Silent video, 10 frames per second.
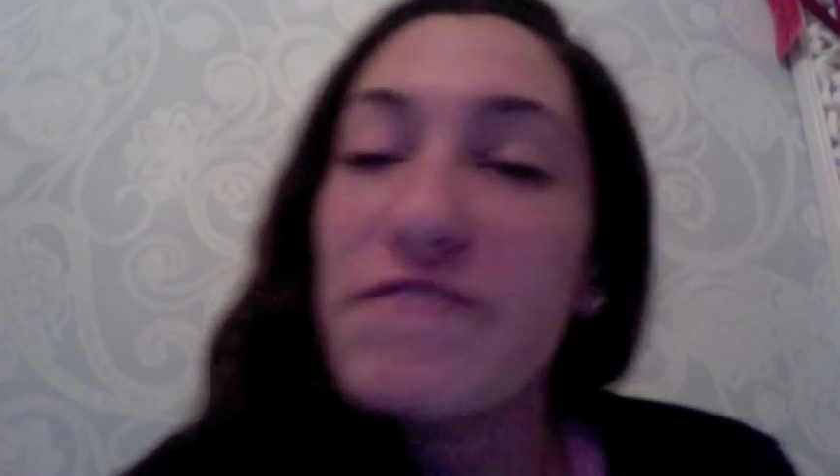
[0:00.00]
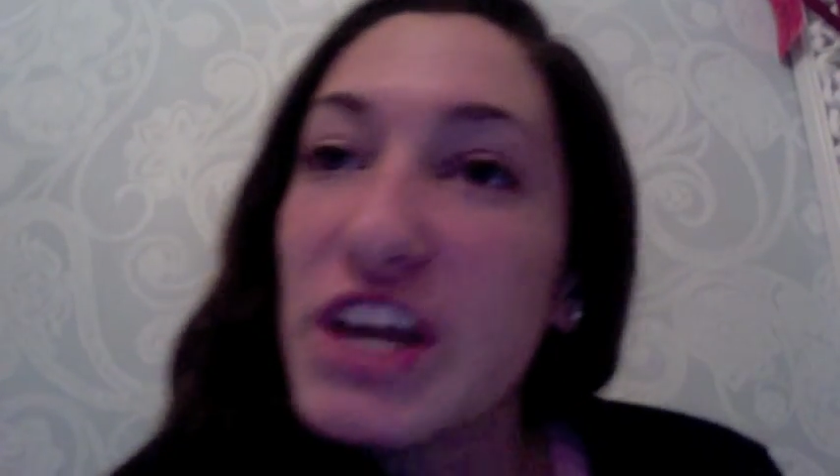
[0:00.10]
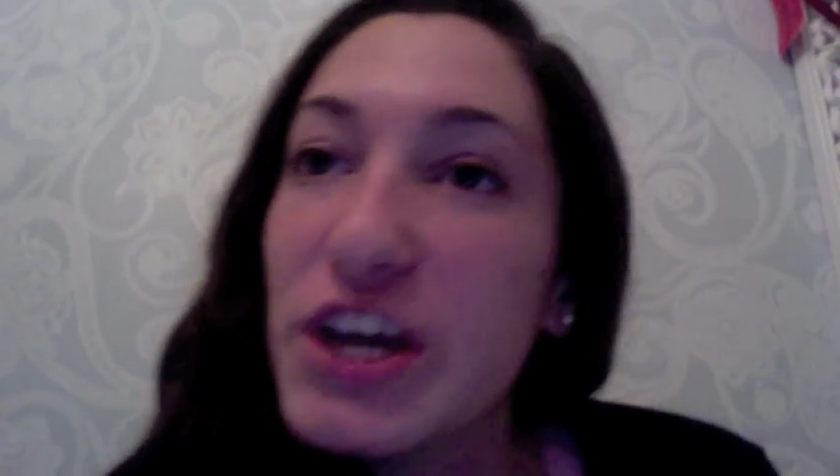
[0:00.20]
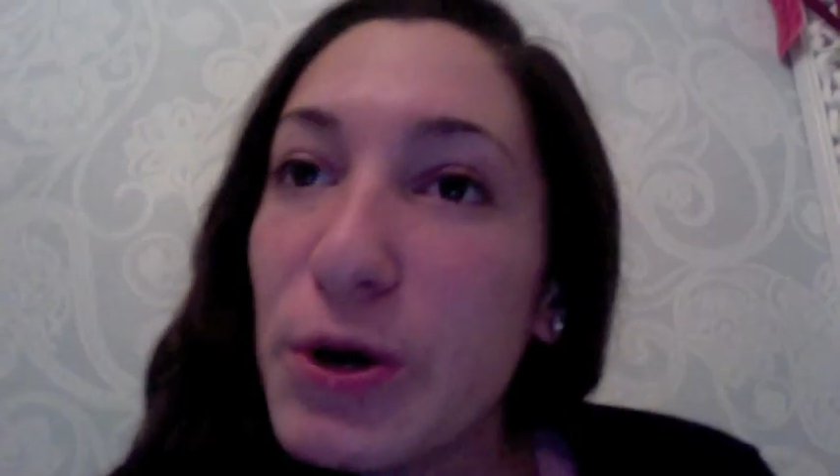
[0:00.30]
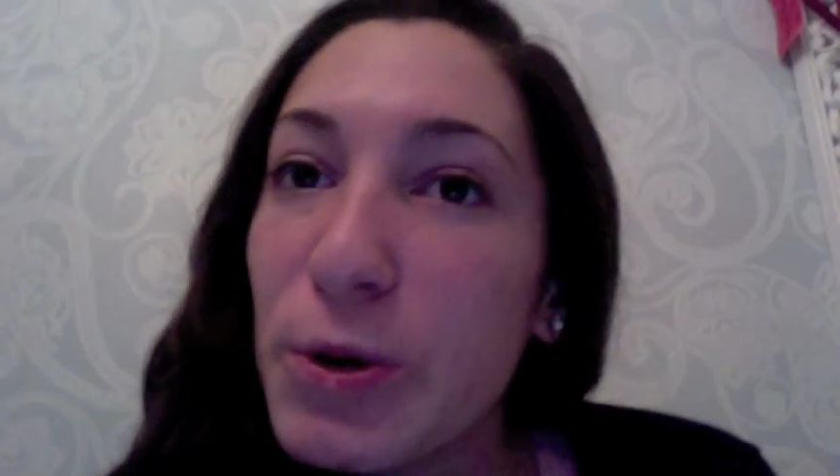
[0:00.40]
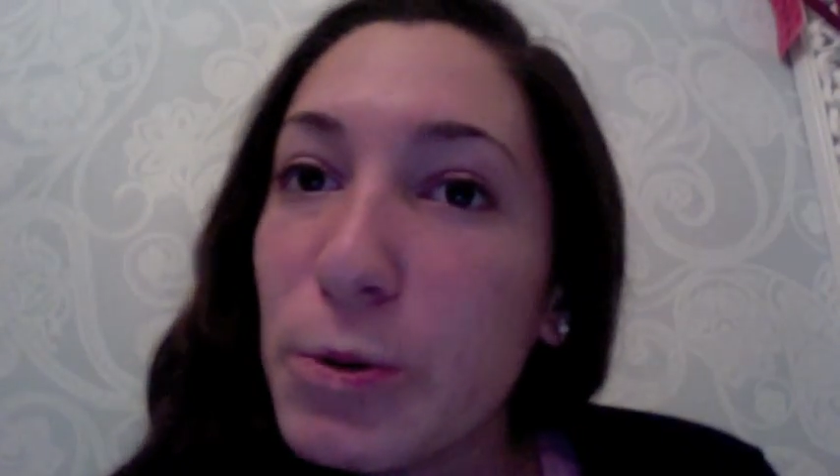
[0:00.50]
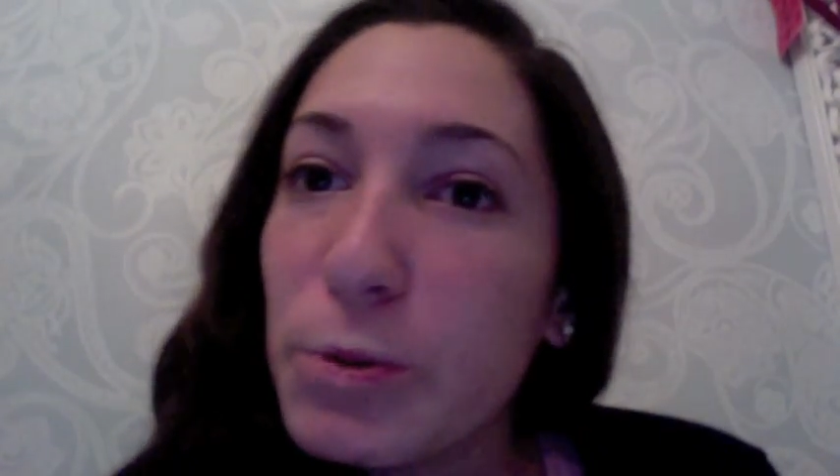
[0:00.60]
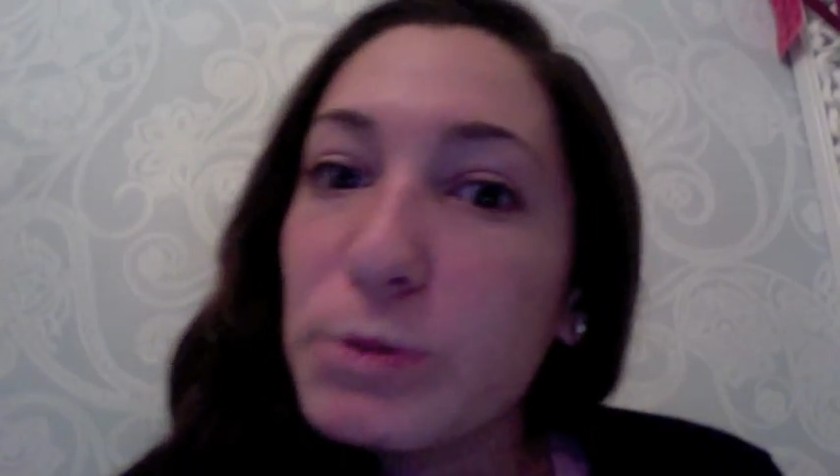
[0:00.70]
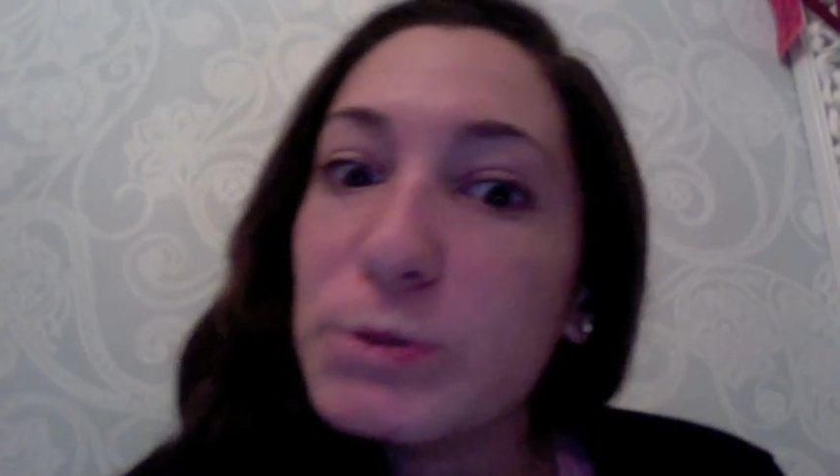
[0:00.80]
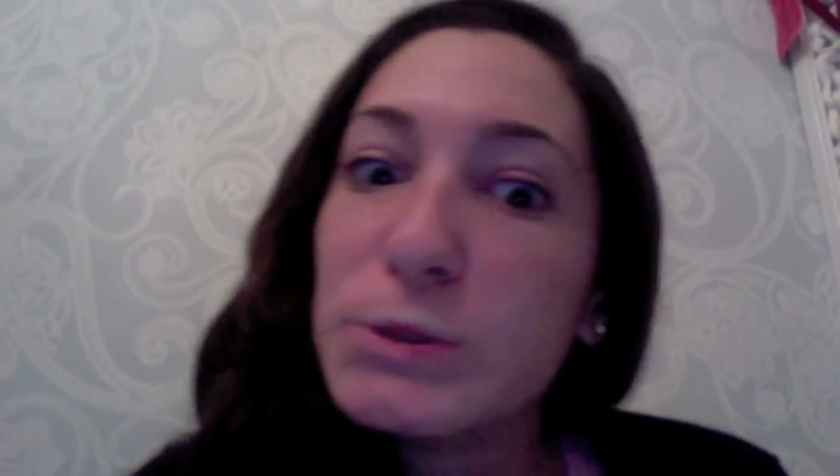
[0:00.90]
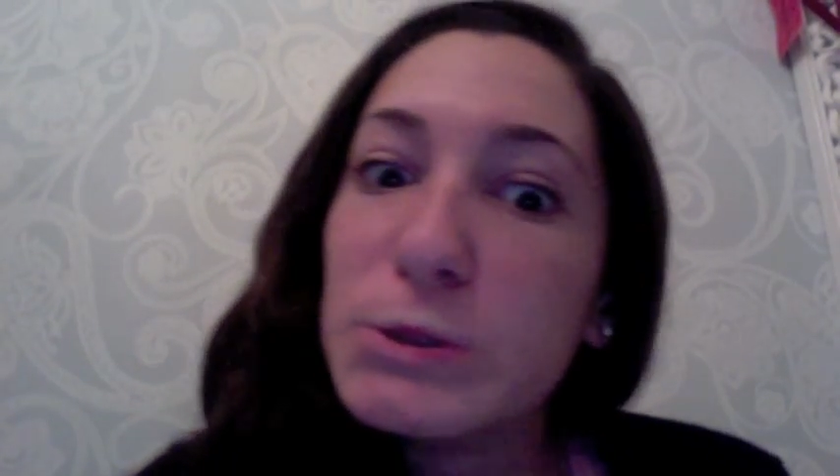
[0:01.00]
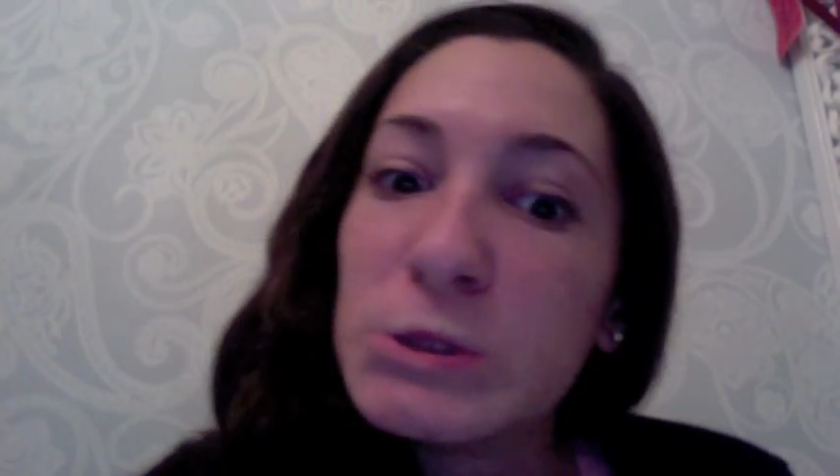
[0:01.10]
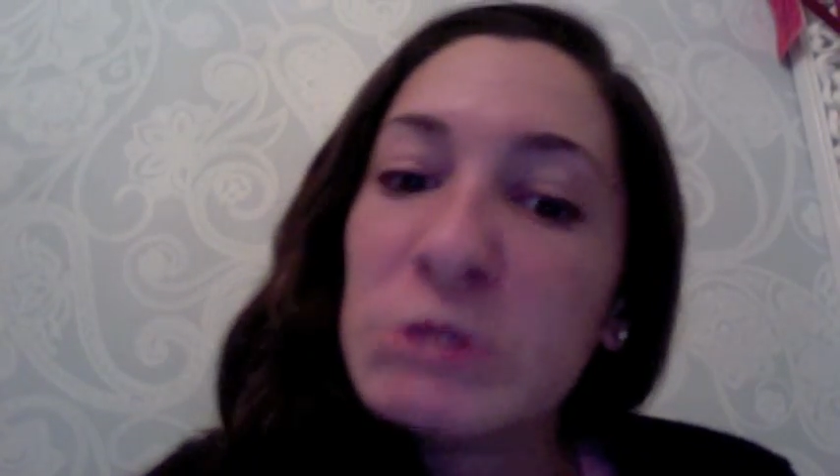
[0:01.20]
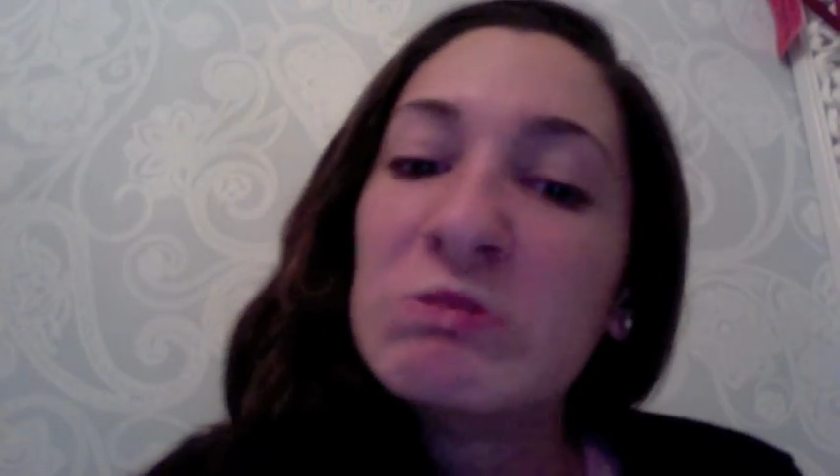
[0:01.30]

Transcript: videos.